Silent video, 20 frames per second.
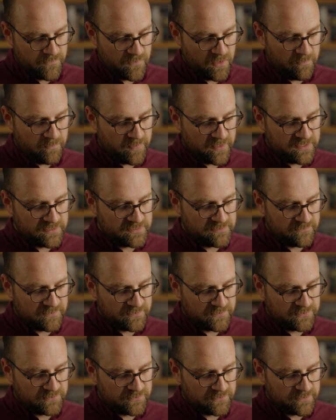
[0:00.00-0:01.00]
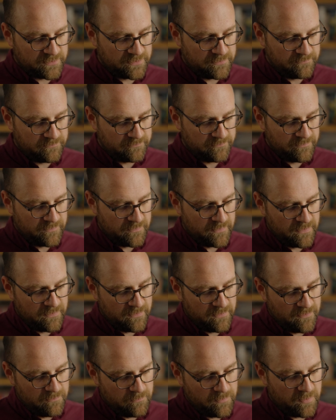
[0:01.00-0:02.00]
not because of the Torah,
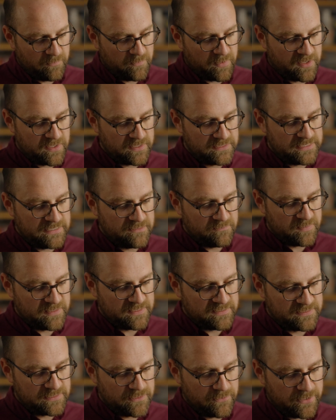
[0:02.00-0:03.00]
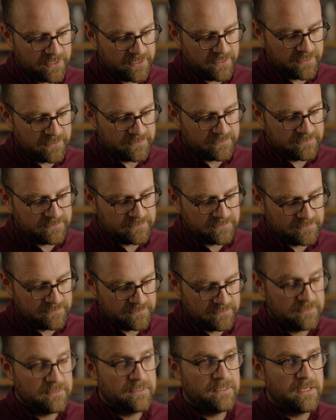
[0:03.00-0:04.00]
but because he had been so hurt.
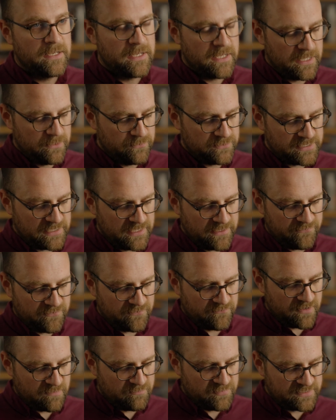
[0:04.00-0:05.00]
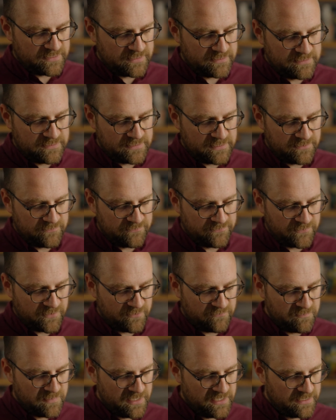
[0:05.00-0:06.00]
He was a living representative
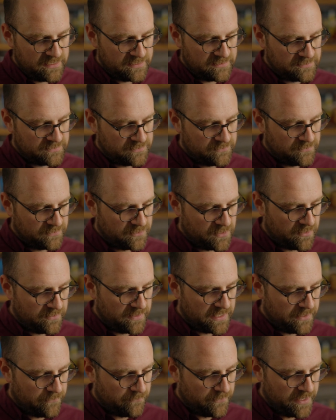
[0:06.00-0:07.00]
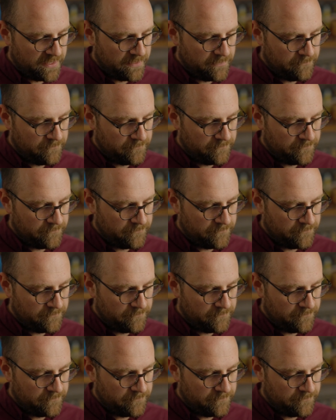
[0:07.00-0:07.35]
of millions who had gone that way.